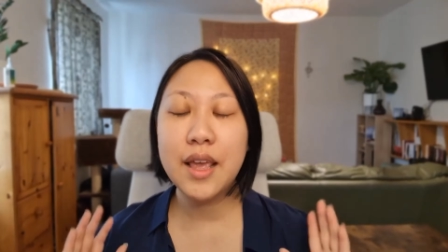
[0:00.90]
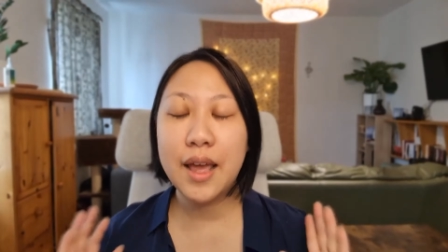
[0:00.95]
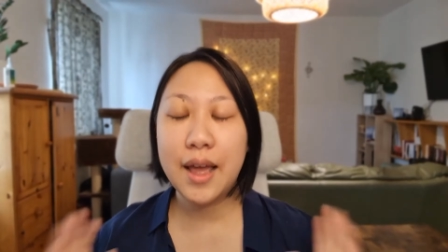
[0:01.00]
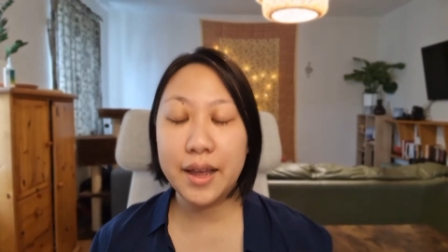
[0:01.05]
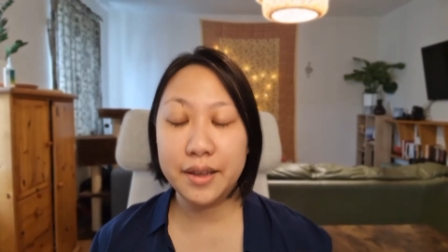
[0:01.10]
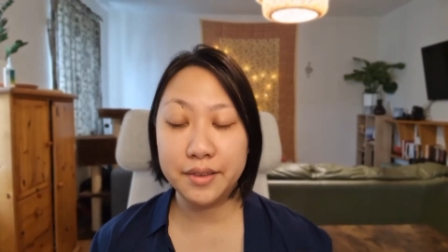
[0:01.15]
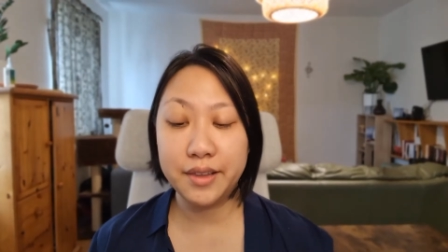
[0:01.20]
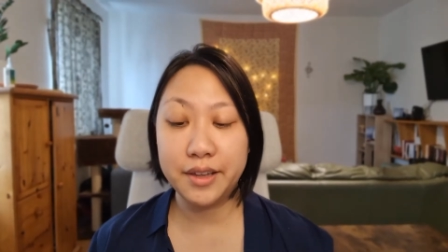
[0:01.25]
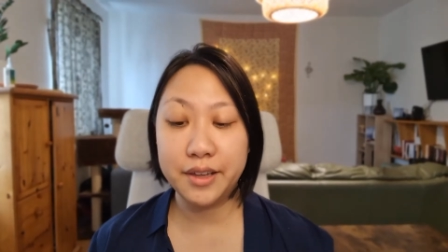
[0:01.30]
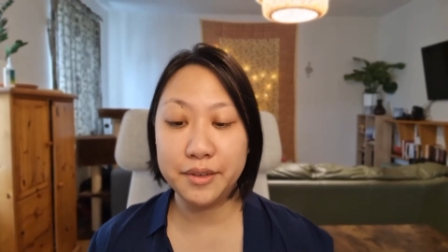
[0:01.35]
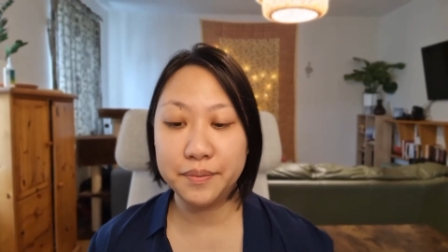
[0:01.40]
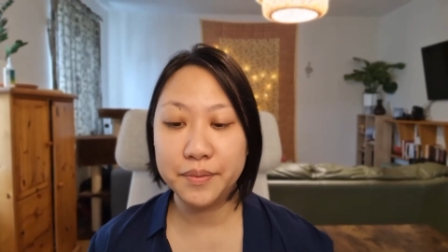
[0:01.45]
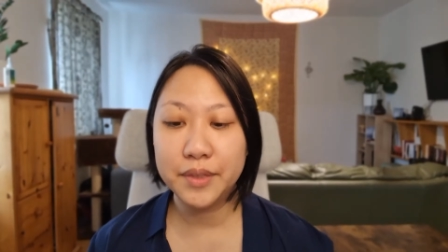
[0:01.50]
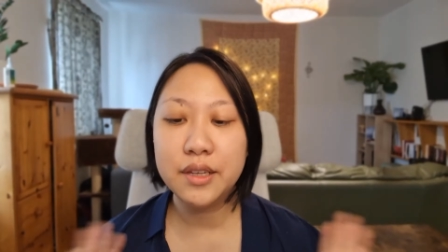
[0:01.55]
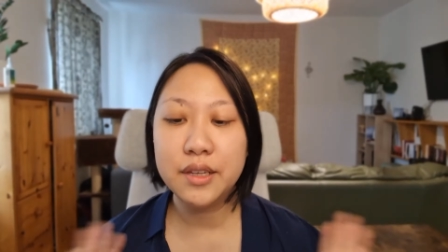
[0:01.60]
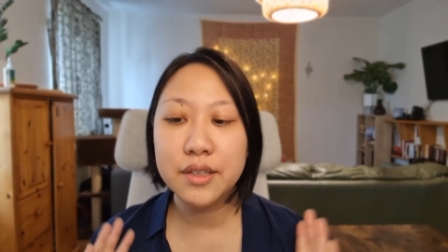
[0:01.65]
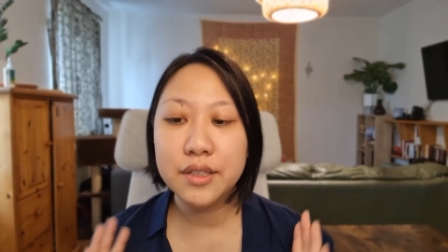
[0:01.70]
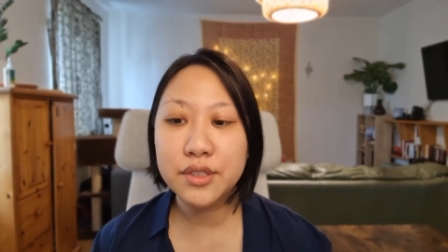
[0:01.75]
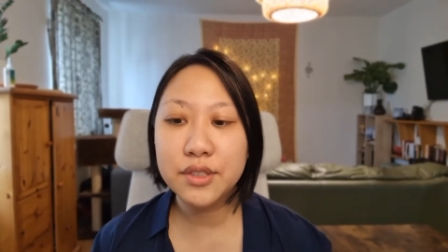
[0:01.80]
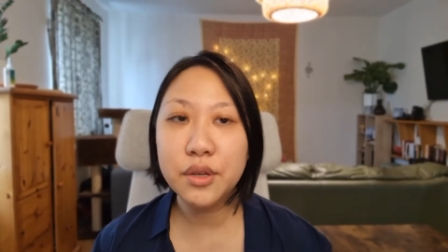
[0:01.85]
Hi there.
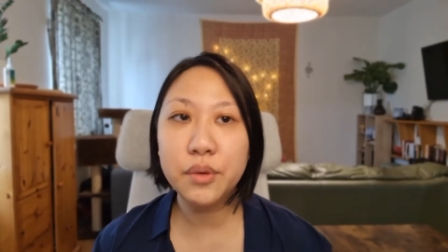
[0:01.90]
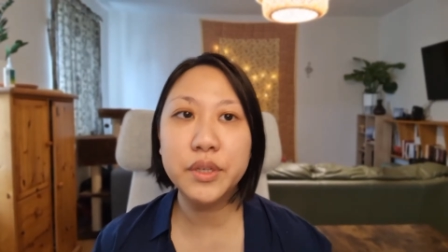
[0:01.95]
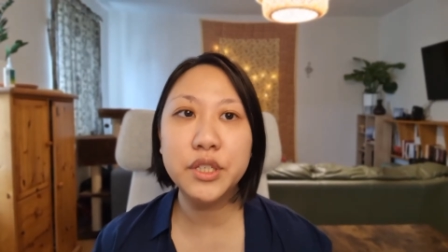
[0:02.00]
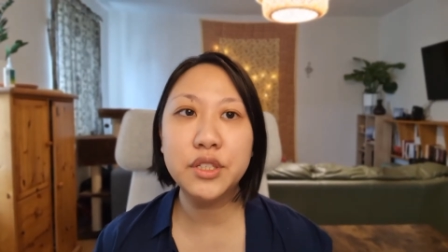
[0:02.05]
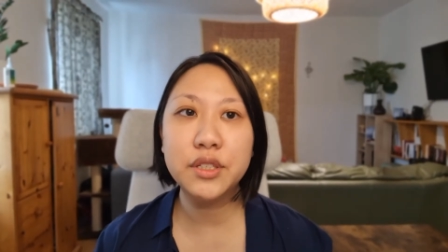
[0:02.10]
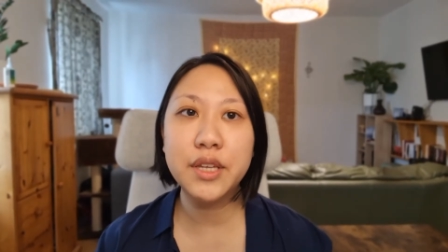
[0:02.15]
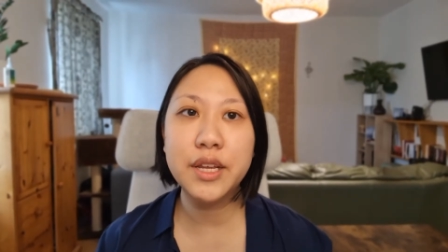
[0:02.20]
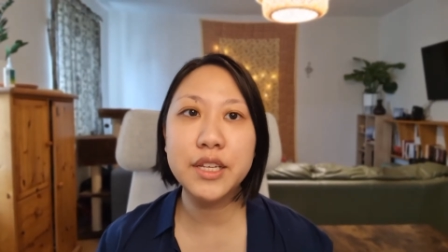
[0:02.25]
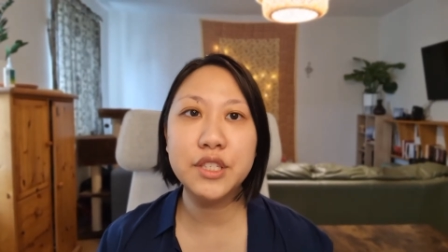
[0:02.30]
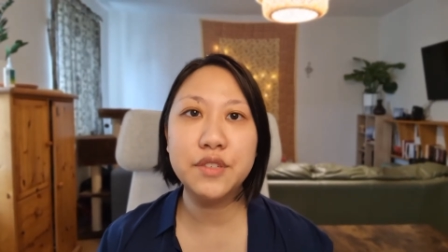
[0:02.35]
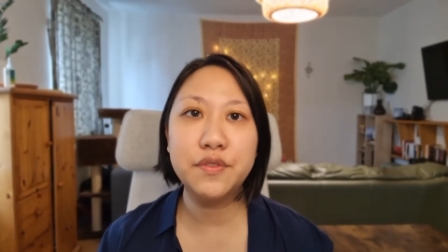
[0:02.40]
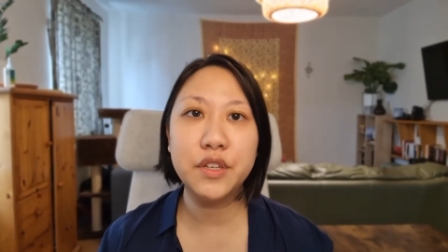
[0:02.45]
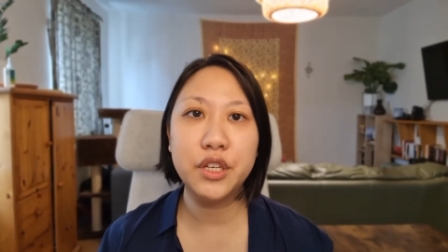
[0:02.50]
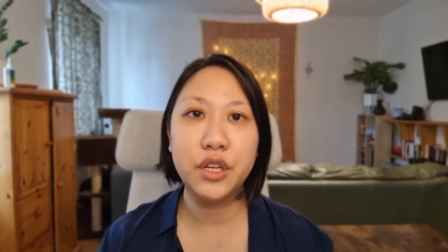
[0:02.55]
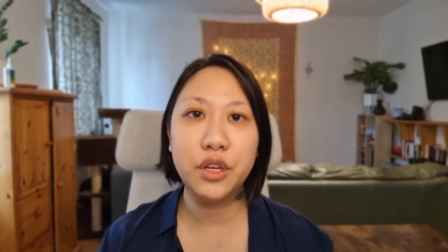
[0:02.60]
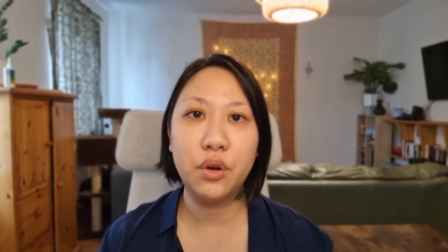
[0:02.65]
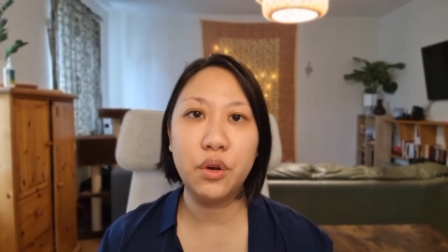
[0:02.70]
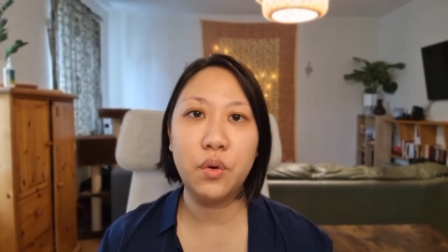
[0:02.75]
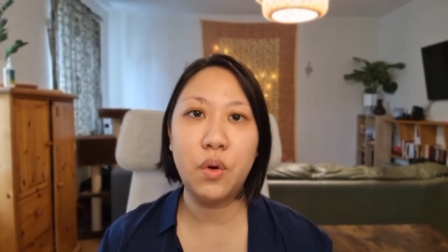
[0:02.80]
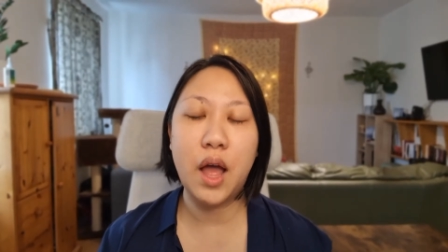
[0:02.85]
So in today's
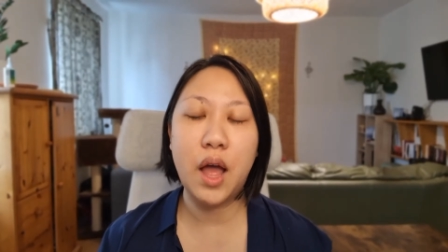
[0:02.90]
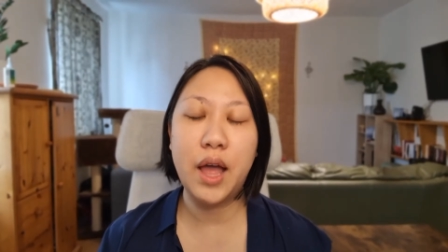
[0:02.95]
video,